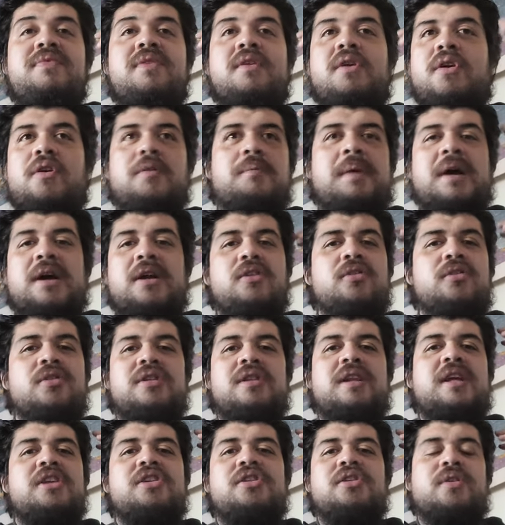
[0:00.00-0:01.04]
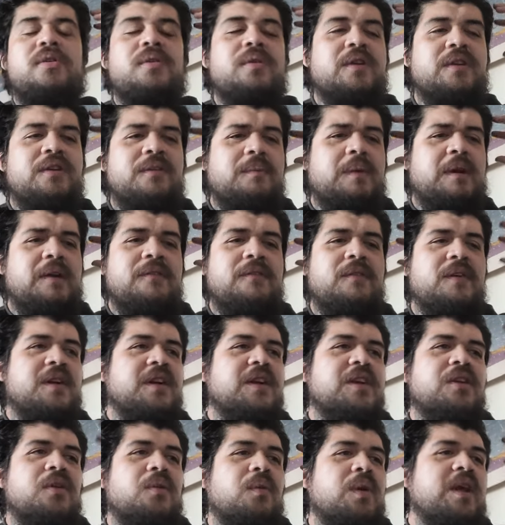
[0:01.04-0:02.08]
or my hallucination or whatever my
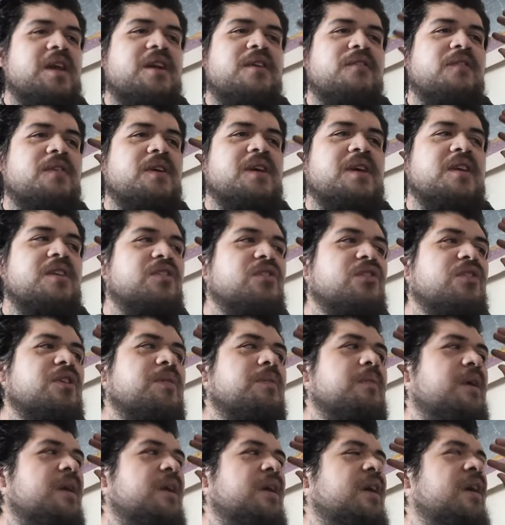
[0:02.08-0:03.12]
fucking awake fucking dream